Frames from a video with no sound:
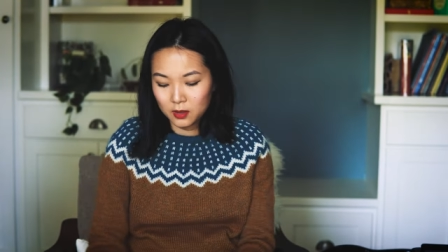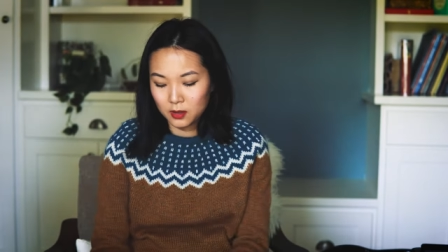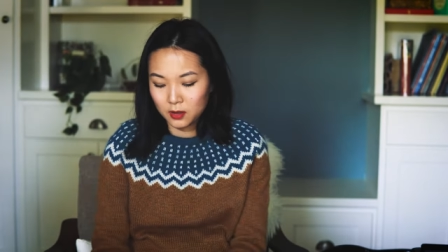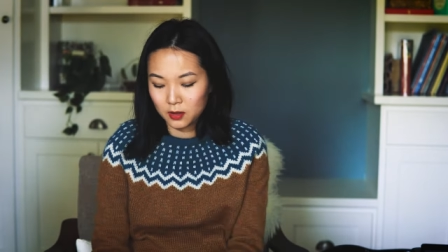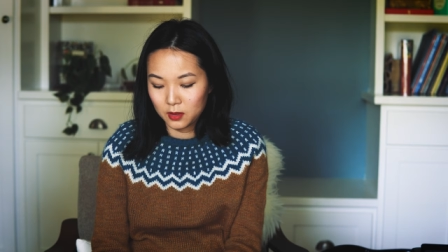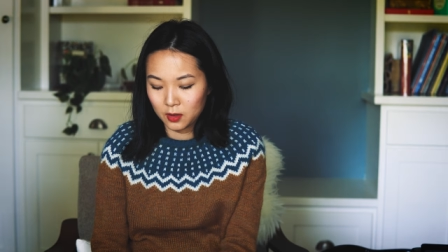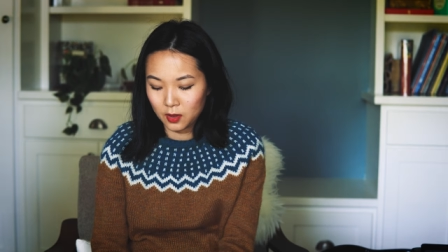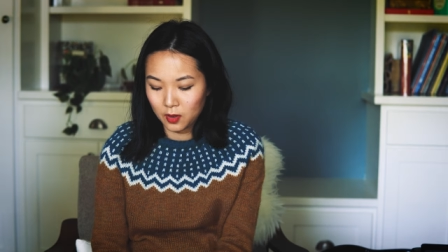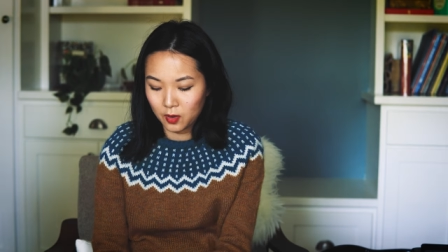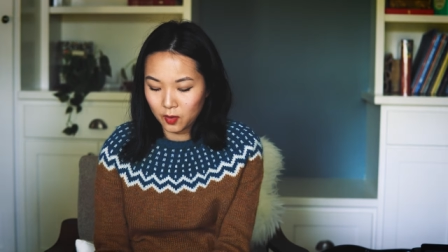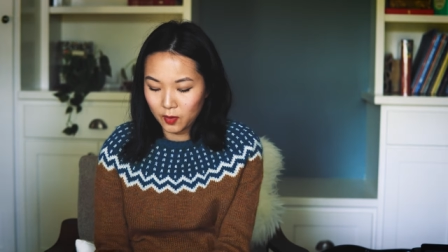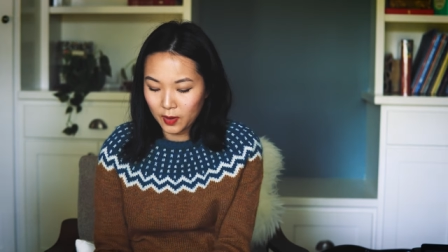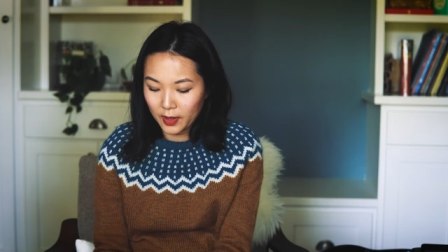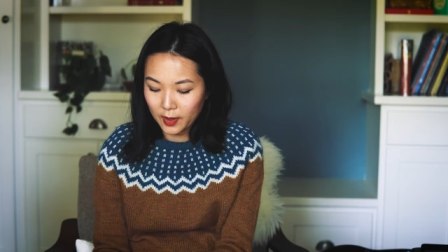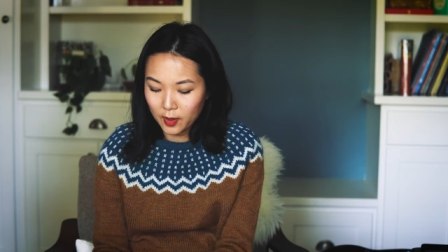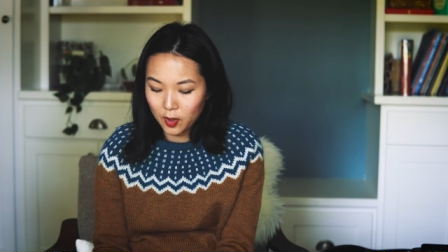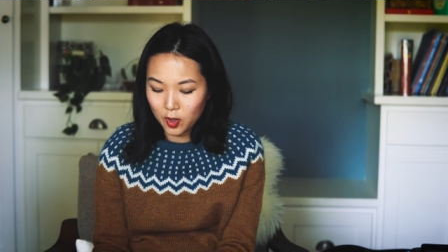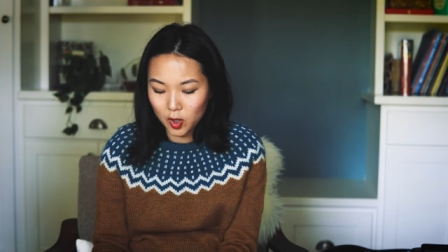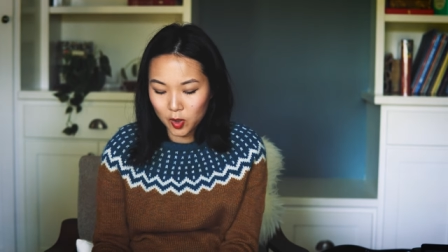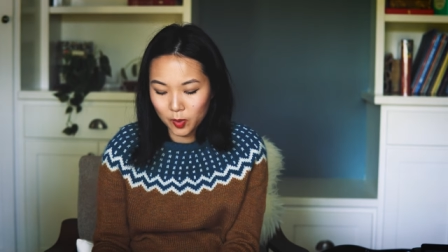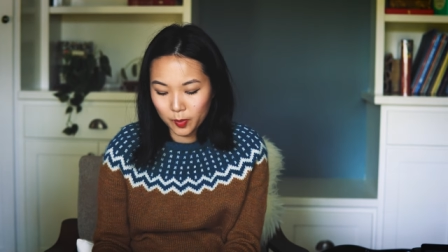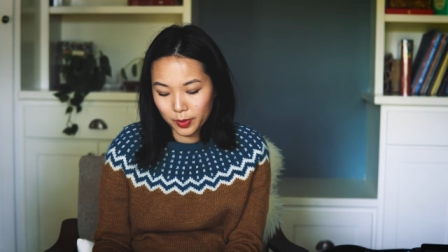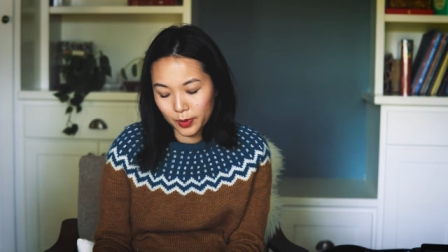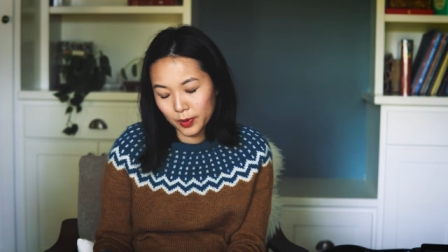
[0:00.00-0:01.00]
So I
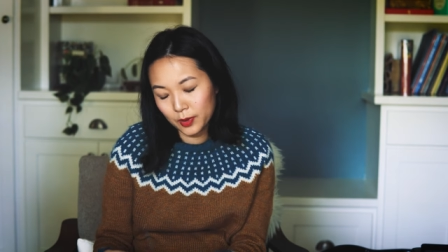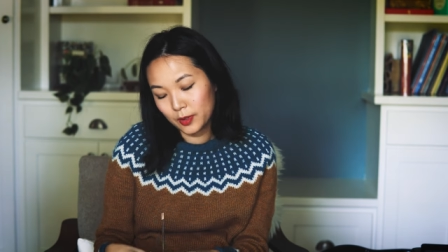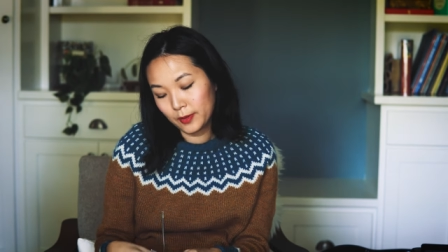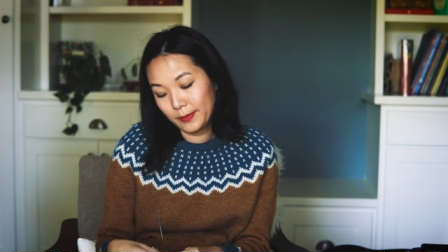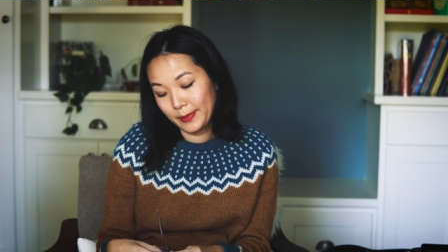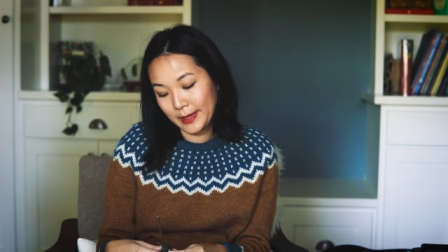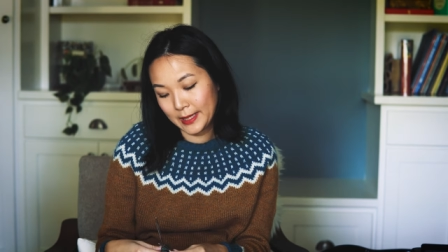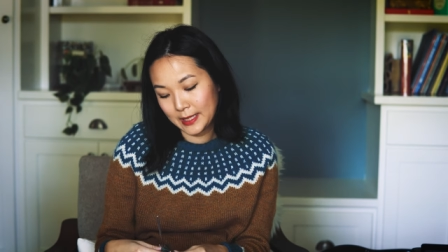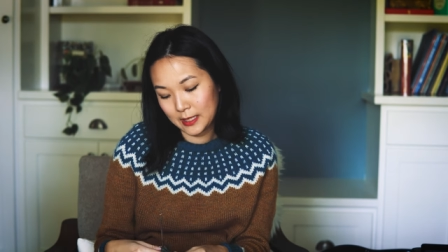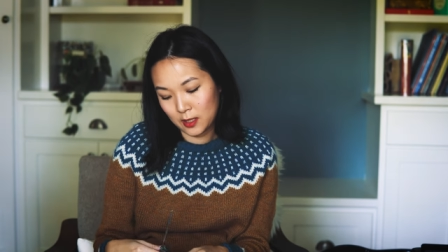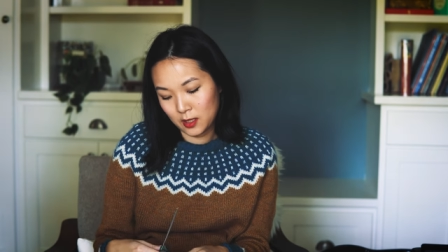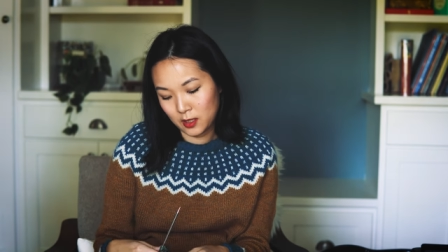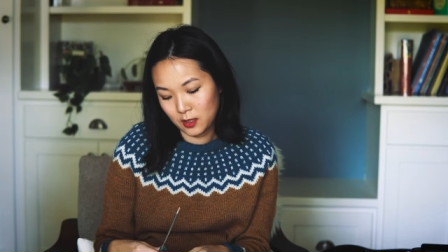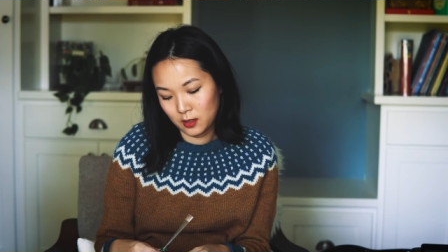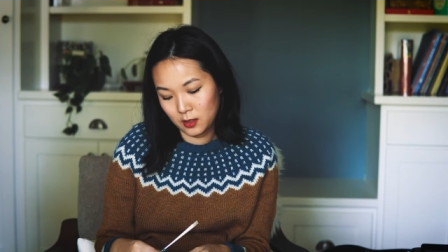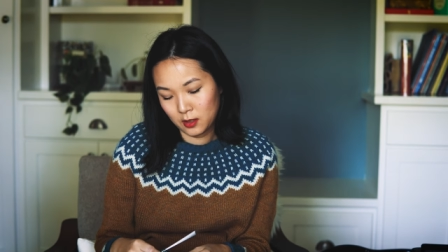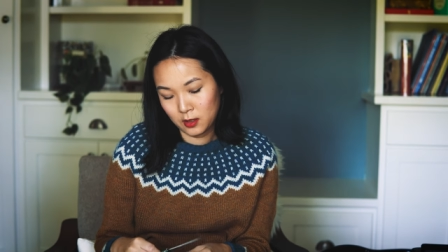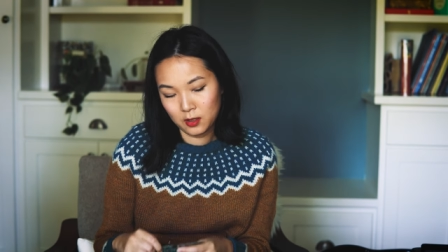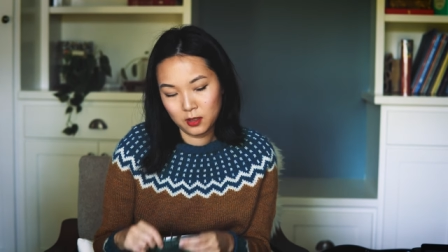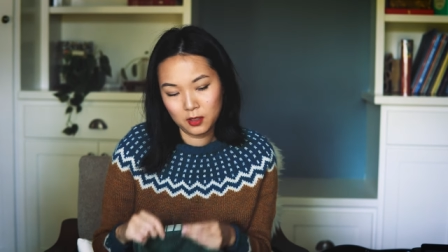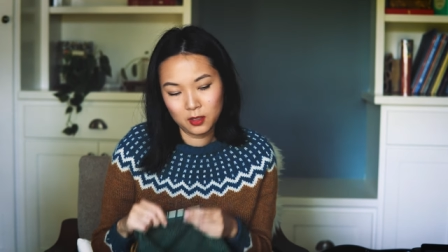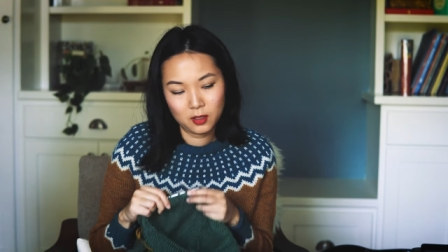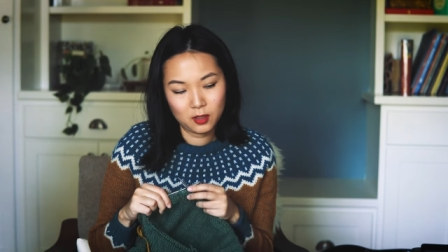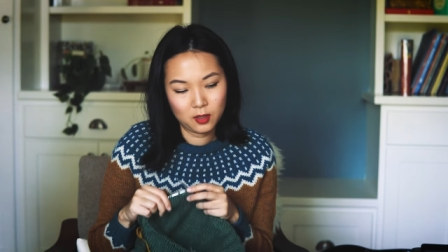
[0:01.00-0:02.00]
hope to be
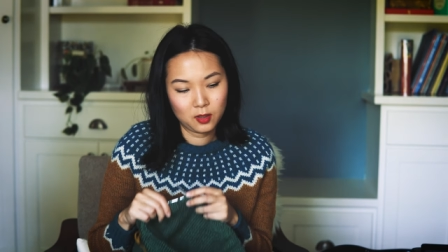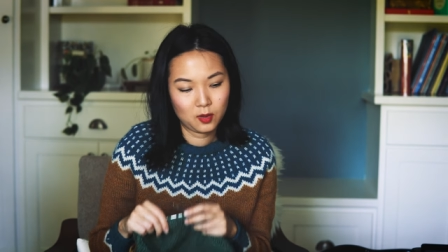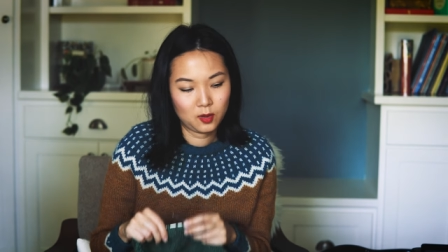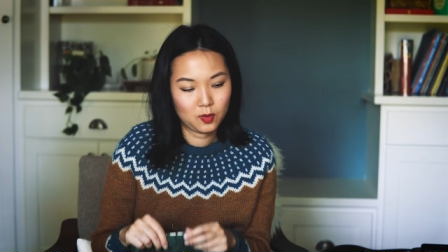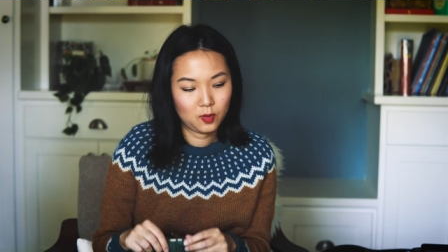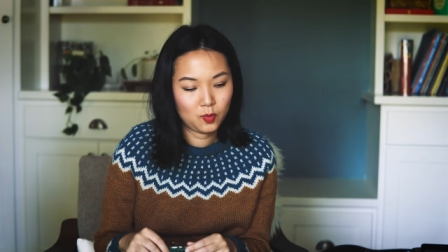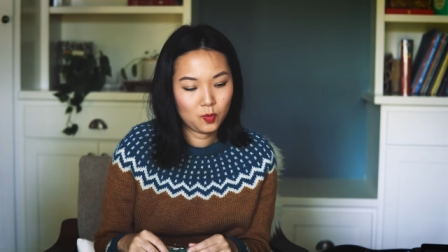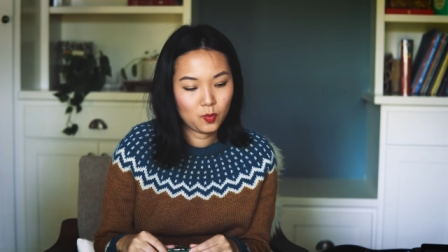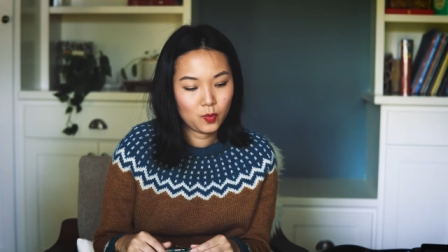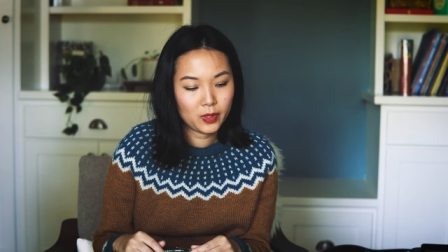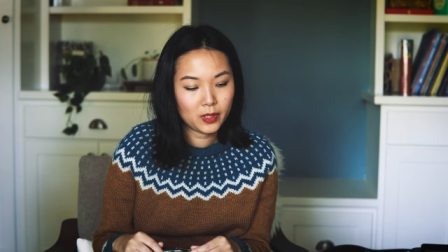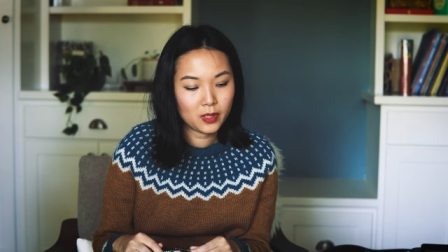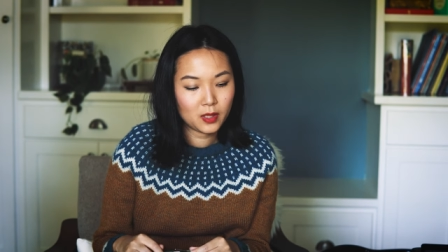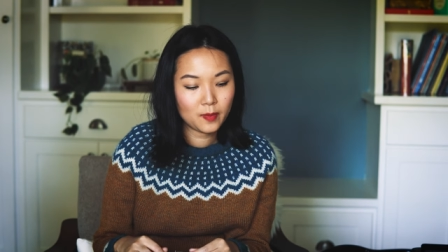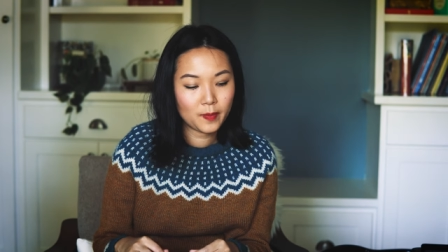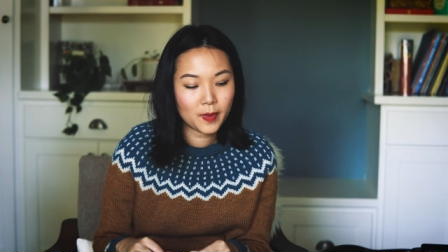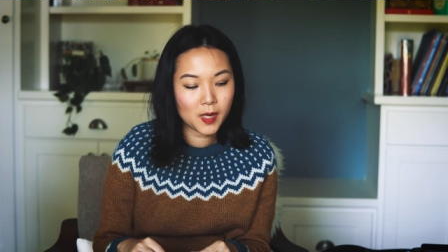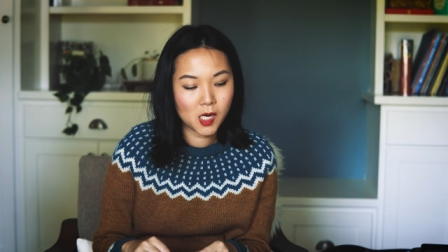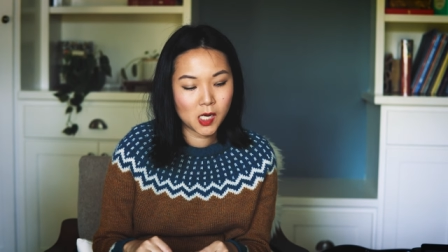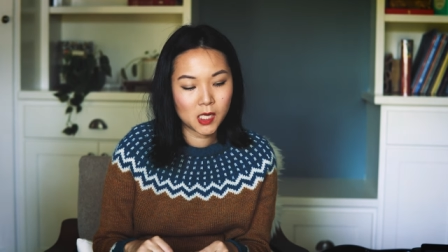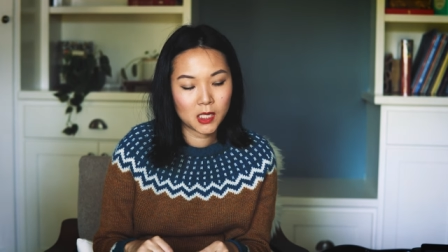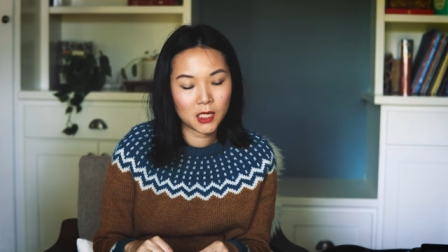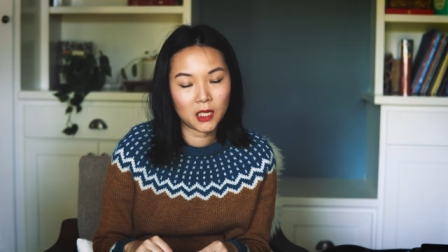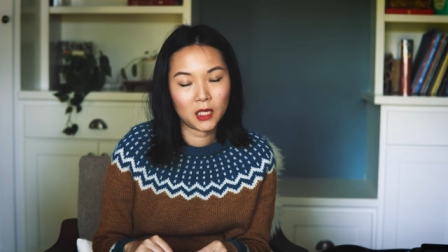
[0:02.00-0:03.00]
done with the
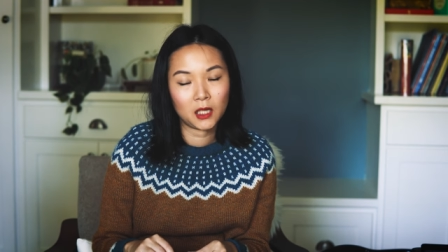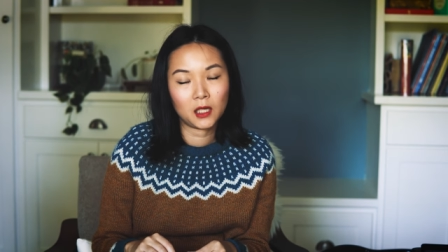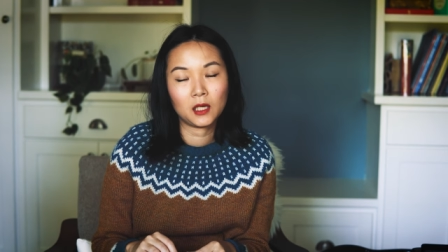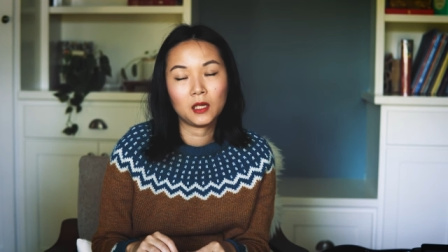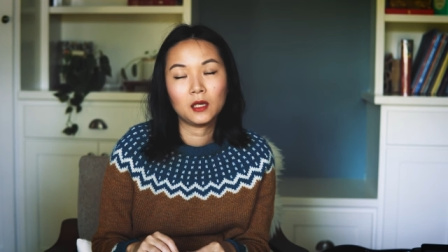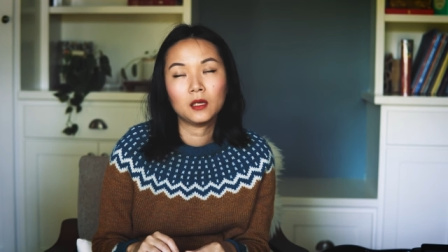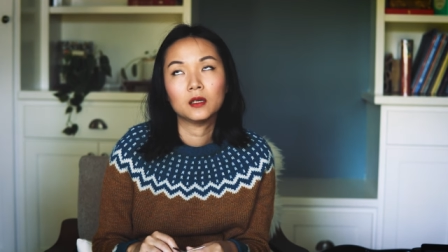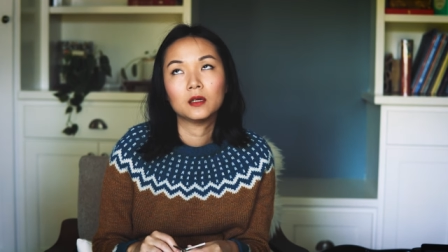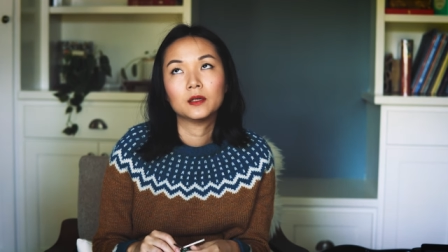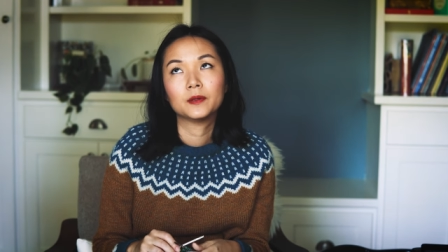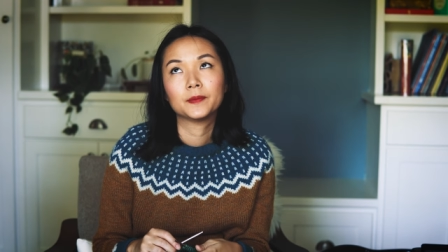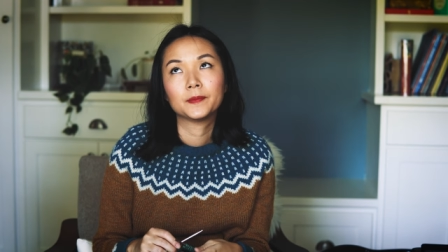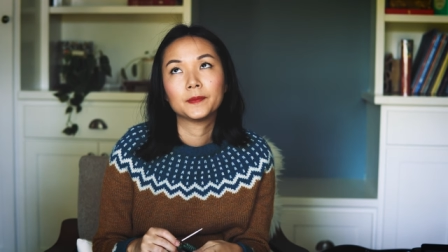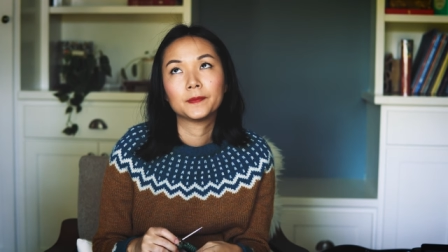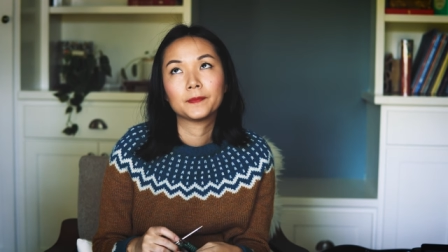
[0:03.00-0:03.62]
body